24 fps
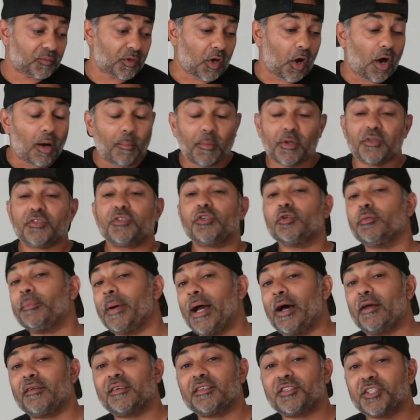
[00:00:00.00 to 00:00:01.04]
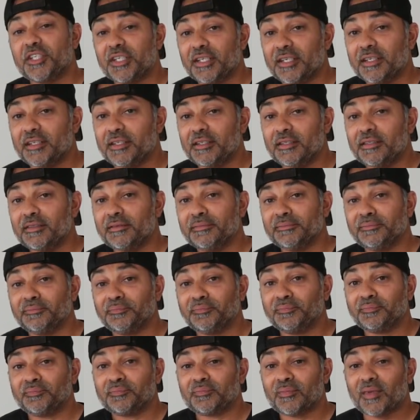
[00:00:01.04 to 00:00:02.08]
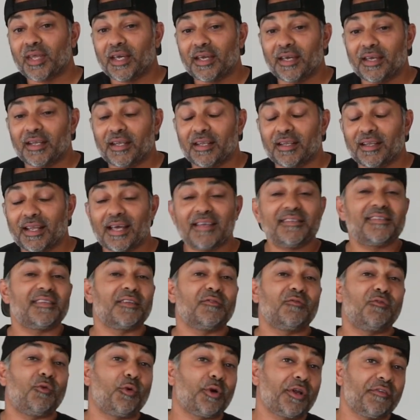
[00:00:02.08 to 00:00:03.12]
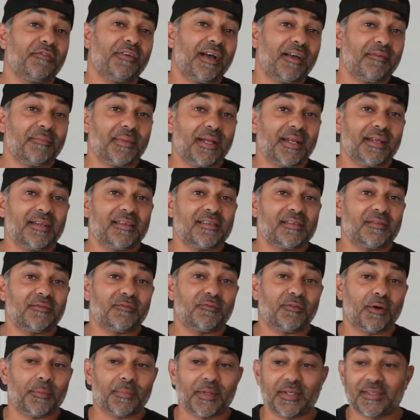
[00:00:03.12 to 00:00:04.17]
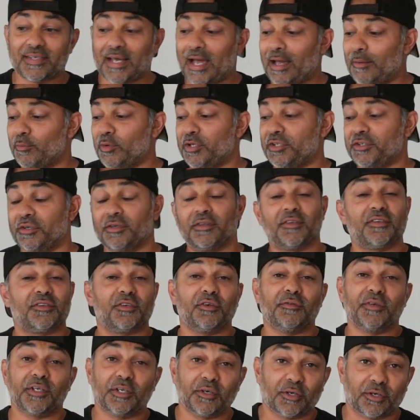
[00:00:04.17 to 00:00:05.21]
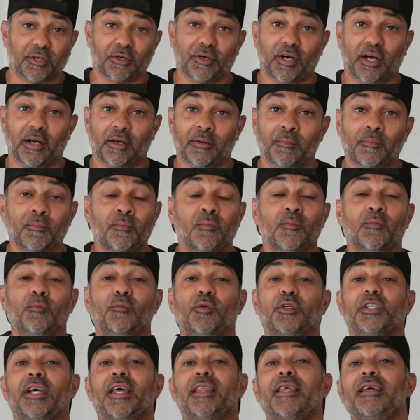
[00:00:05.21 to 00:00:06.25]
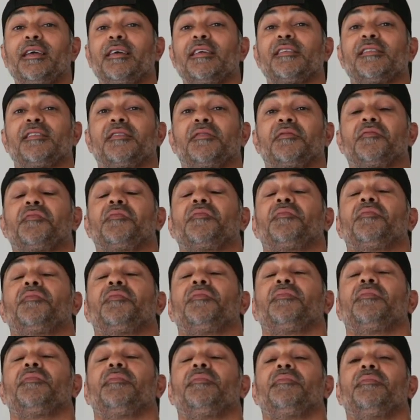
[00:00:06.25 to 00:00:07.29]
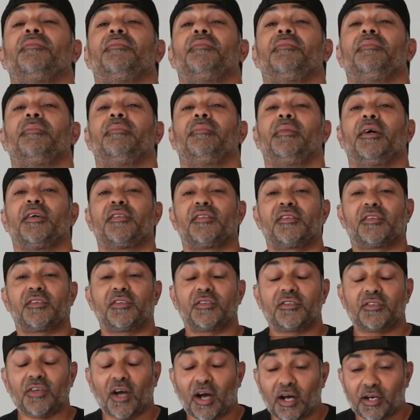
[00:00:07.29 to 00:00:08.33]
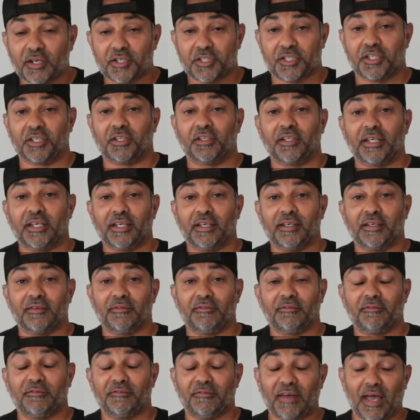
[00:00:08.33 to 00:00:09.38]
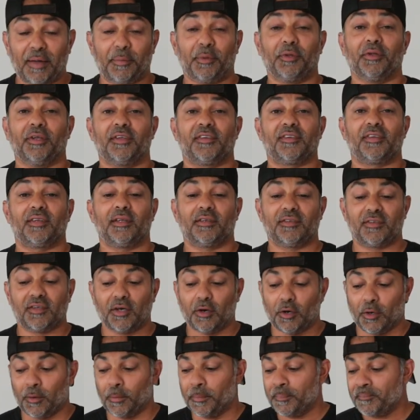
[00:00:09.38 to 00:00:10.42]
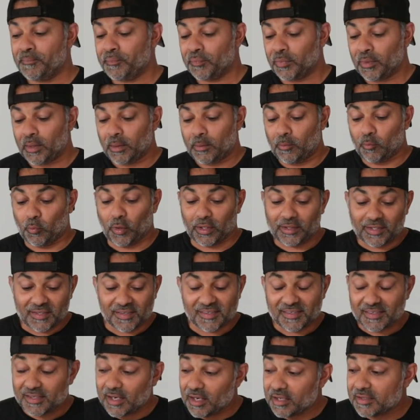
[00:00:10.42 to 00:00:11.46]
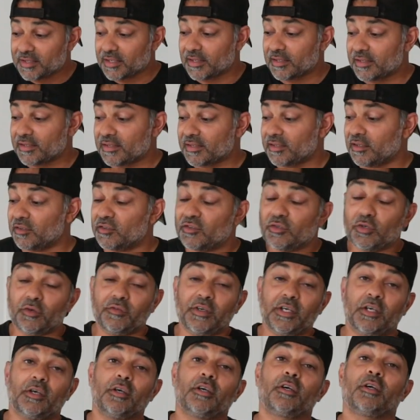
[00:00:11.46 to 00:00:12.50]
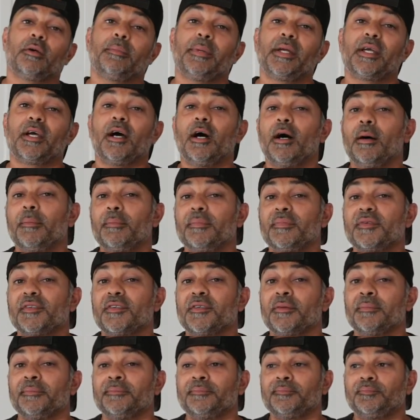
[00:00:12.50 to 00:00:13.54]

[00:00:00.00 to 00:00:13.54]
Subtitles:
almost 2 pounds of chicken in less than 45 minutes from the time we turned the sous vide cooker on, which I think is astonishingly fabulous. So what this does is the sous vide cooker becomes